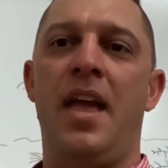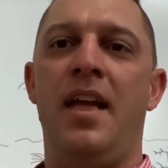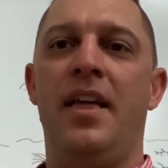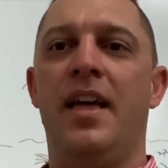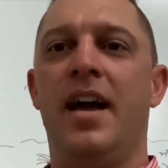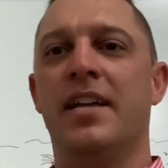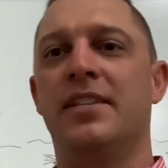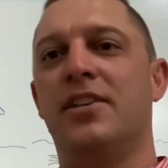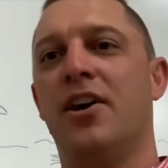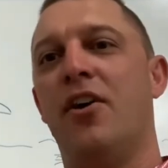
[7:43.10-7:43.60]

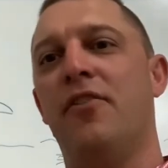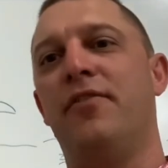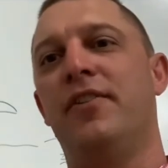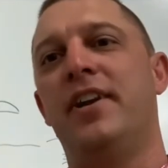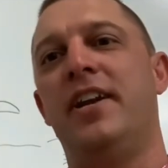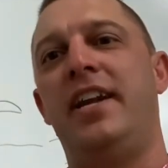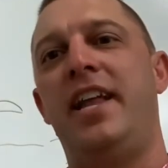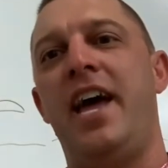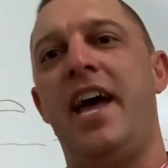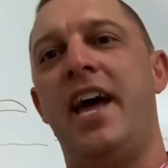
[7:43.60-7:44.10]
That's all for
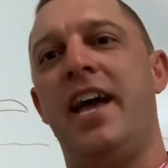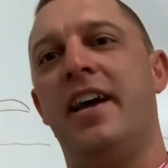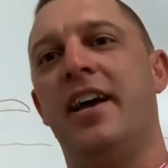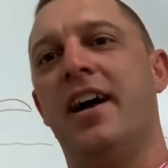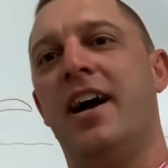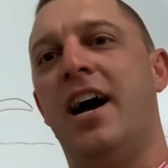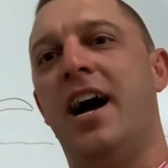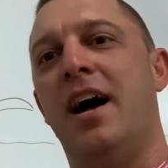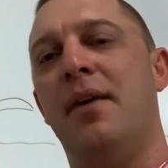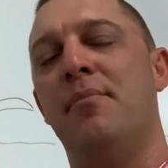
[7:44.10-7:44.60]

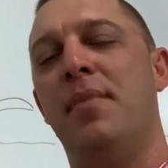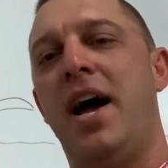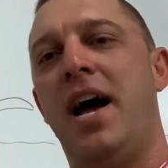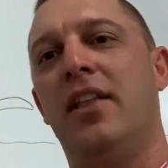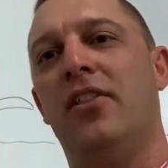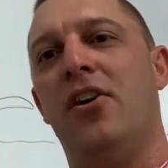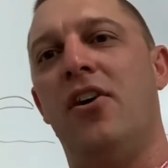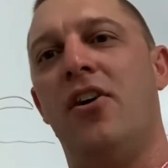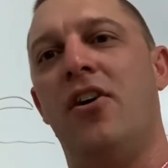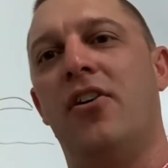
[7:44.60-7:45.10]
today. I'm
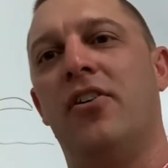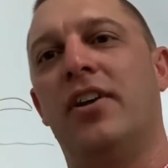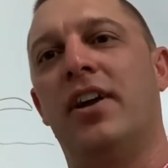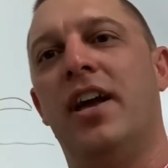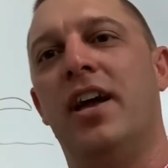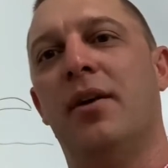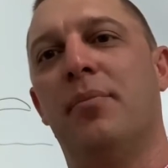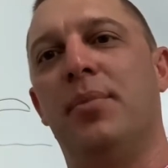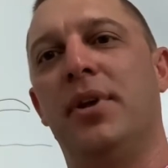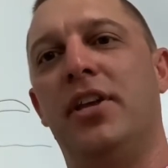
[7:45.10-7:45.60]
Matt Long,
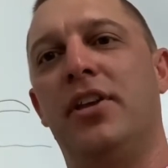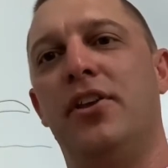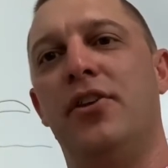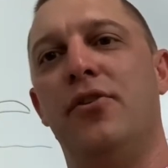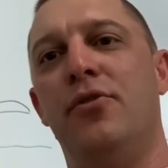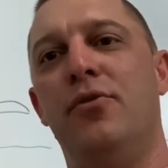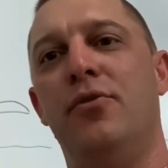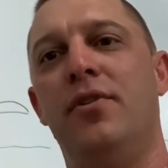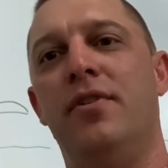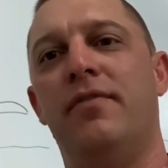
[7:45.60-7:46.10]
helping
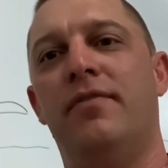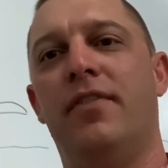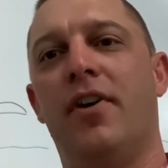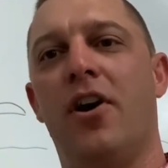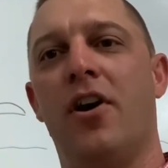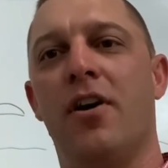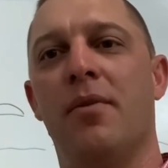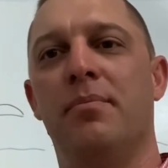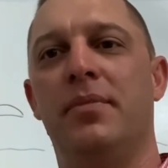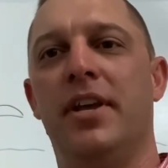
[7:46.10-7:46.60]
you
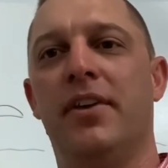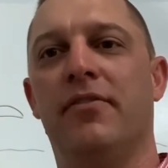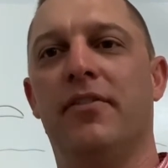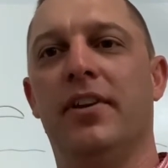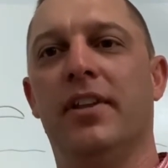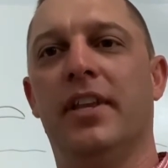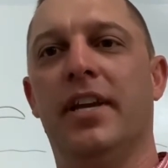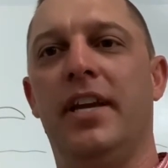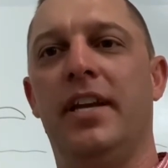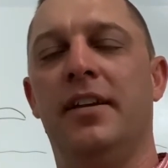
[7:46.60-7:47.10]
farm
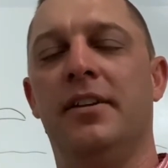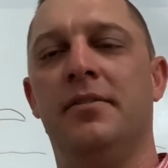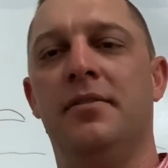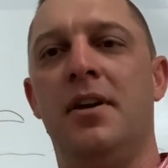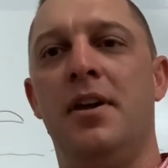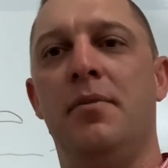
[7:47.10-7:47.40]
differently,